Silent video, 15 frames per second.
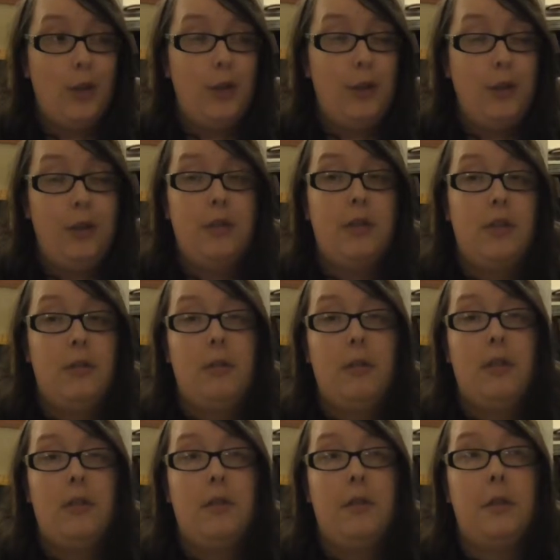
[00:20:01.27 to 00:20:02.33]
who used to
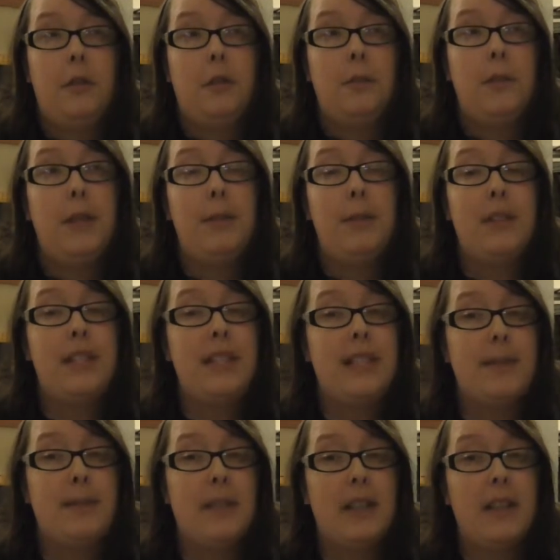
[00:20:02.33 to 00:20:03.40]
work for BBC
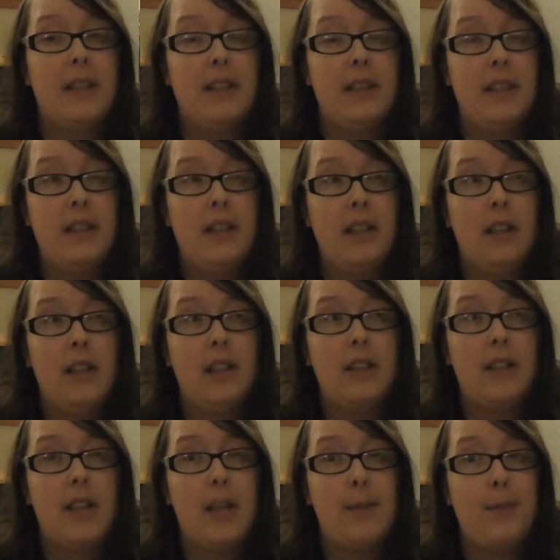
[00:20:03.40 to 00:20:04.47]
East Midlands.
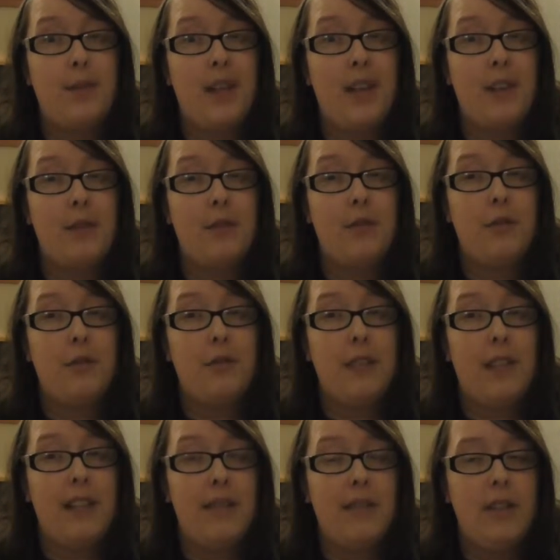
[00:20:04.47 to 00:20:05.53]
His name's Andrew
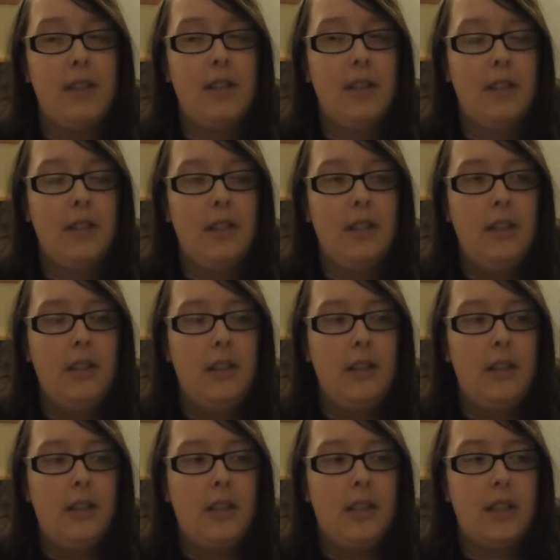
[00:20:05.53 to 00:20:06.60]
David.
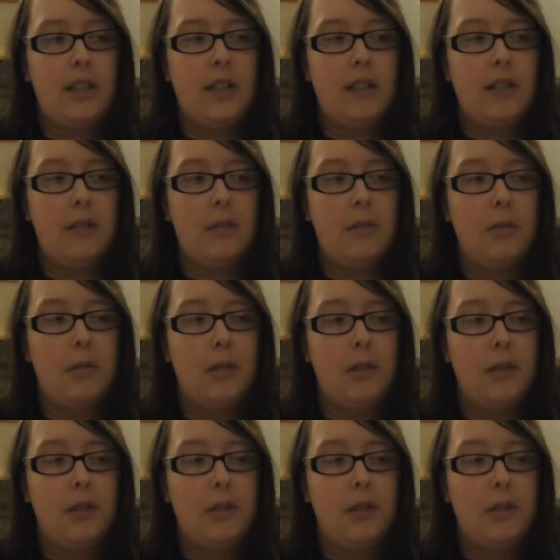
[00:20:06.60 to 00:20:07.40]
He now